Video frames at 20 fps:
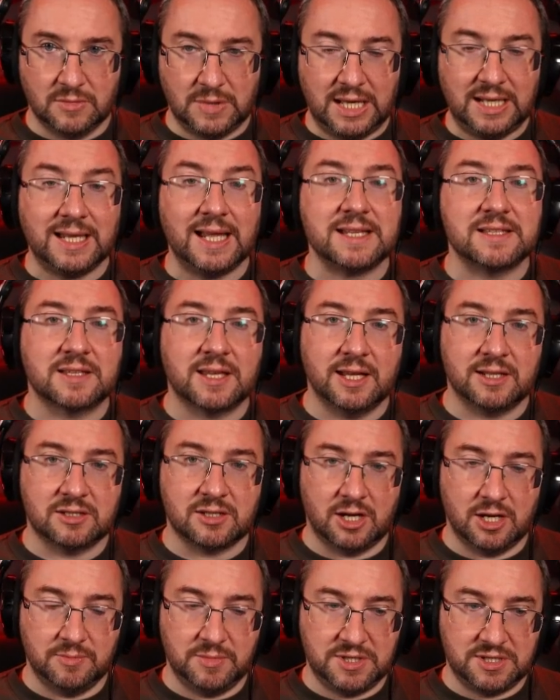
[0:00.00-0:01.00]
Let's get
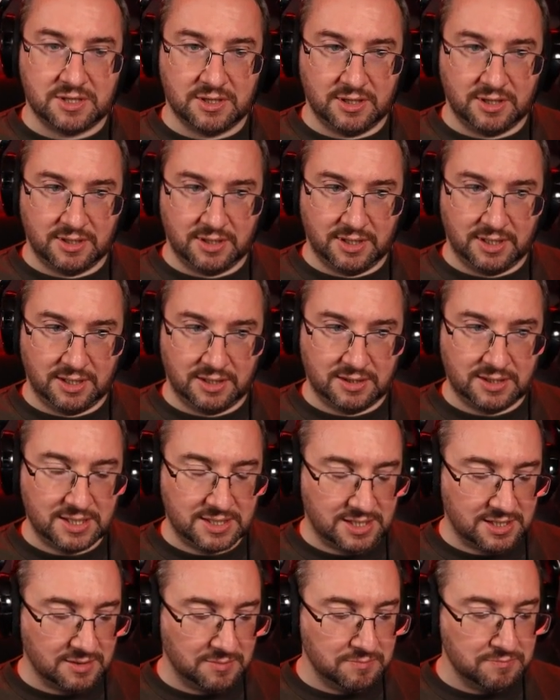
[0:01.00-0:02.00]
diamonds early.
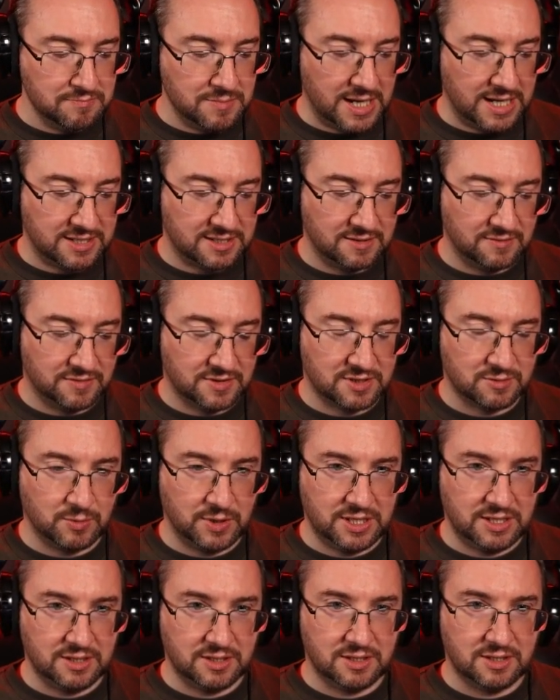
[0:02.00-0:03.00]
This is a massive
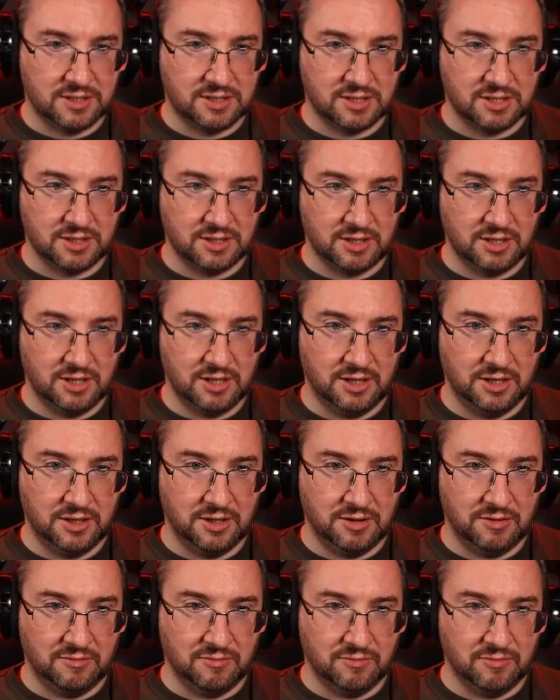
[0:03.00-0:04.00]
swing to
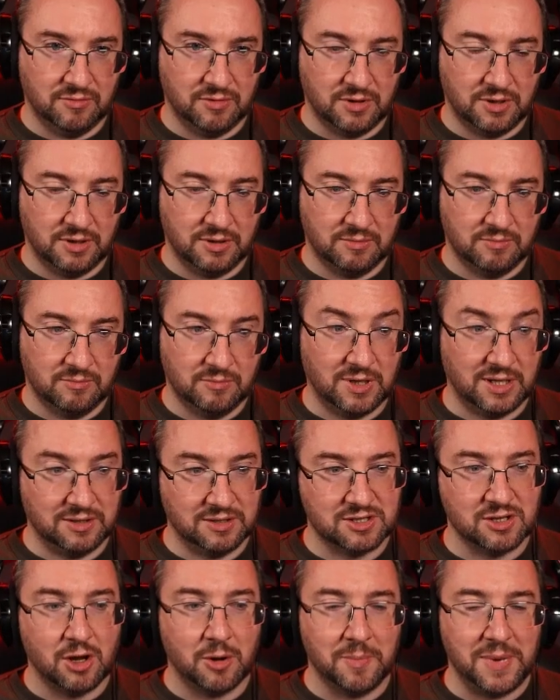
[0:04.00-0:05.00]
the... Well,
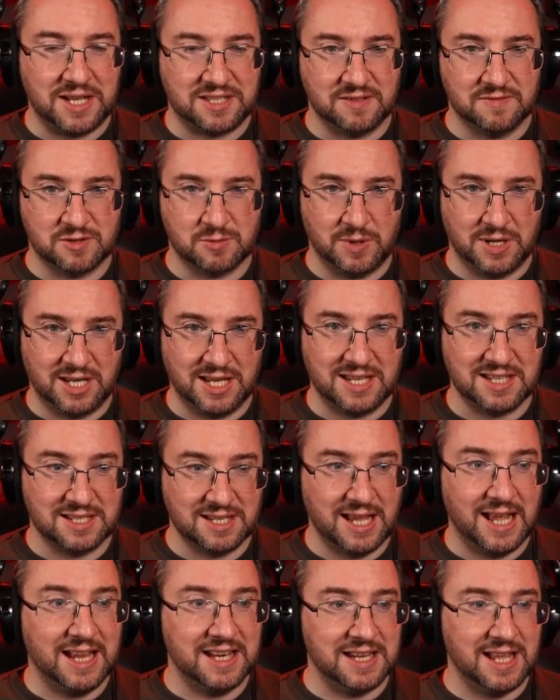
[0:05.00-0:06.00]
it's not a massive swing.
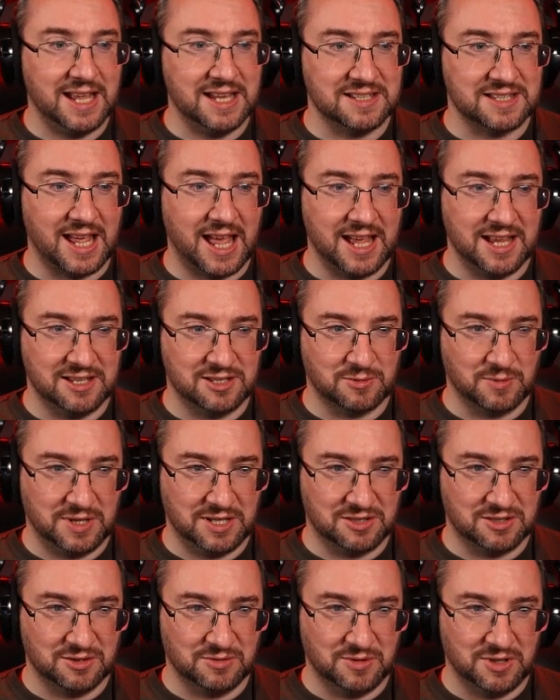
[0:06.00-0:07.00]
It is a
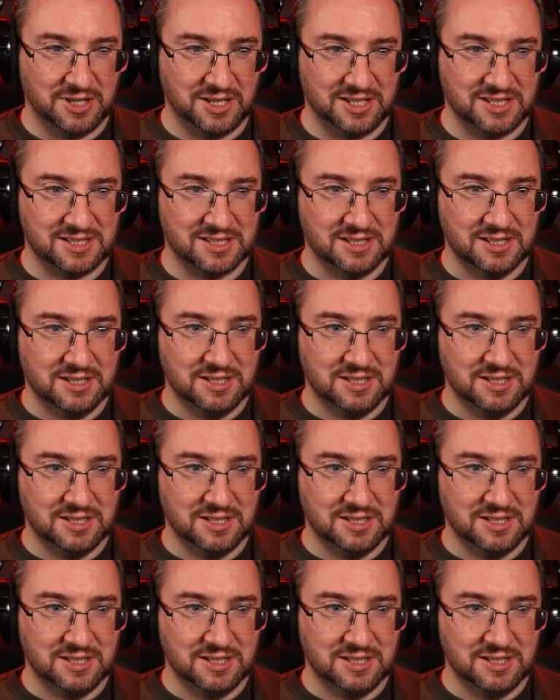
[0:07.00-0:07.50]
swing to the right.